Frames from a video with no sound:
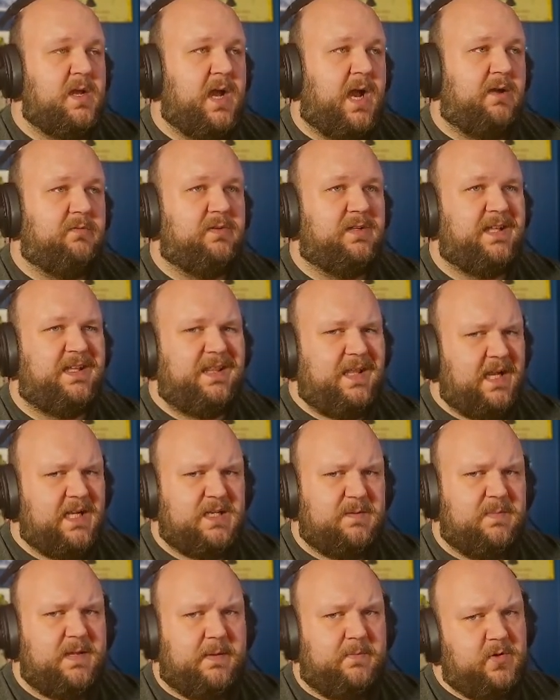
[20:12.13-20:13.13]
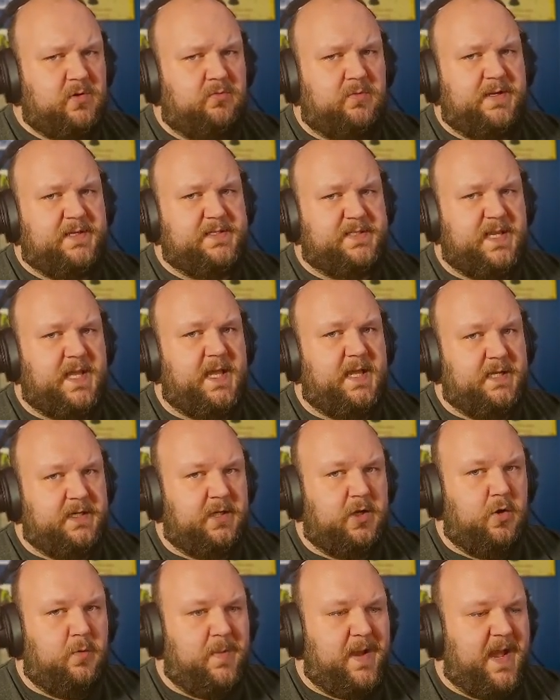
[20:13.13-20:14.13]
I'd really like to be able to reset and
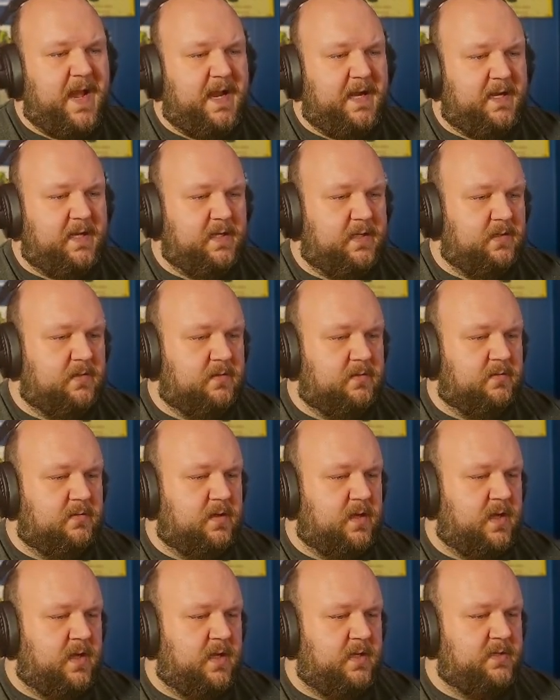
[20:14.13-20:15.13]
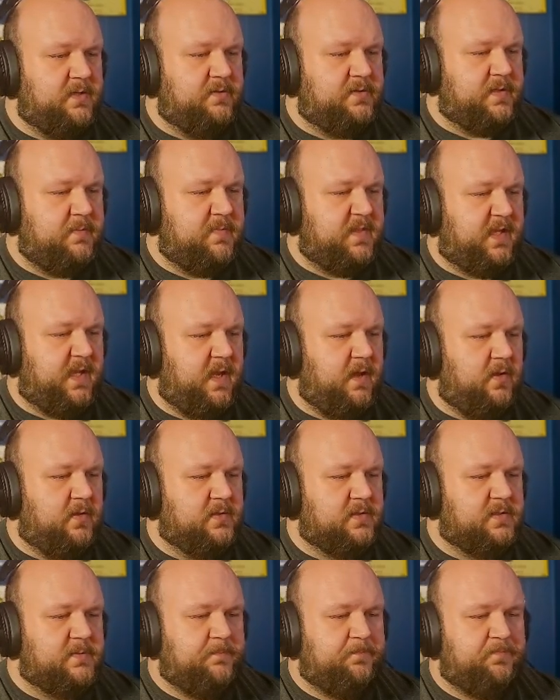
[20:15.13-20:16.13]
go back and do something
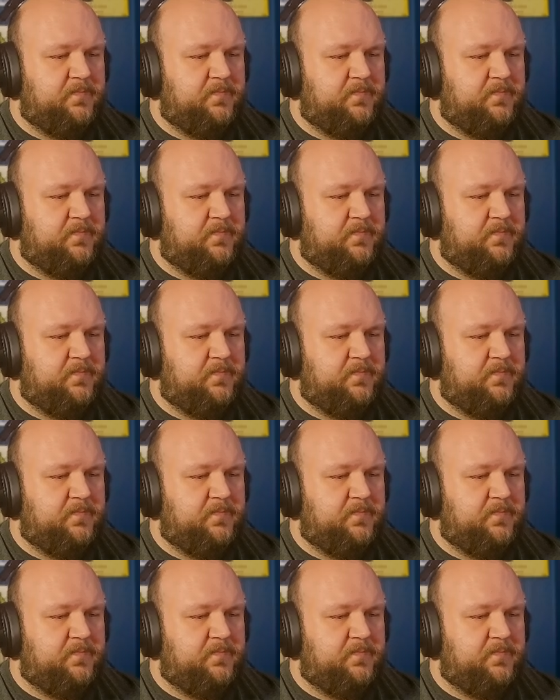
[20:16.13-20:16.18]
else.